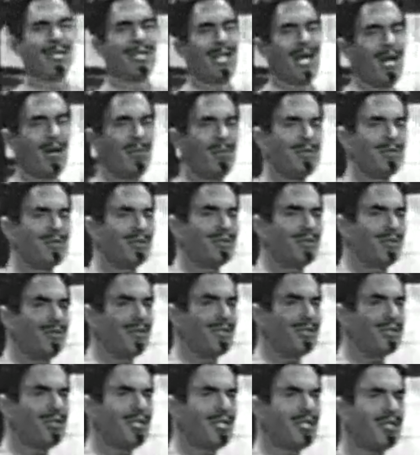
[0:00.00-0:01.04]
And now, Mr. Da
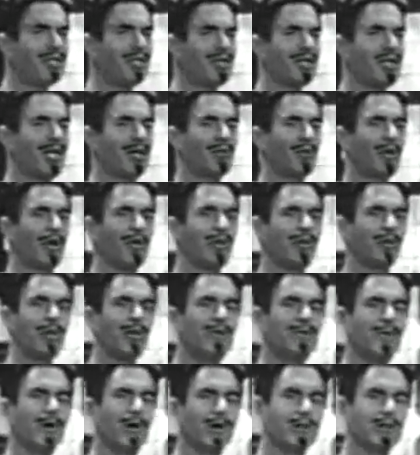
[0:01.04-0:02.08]
Vinci, I'm going to
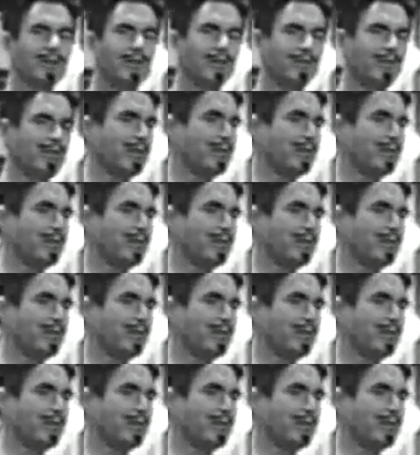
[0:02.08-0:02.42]
refocus the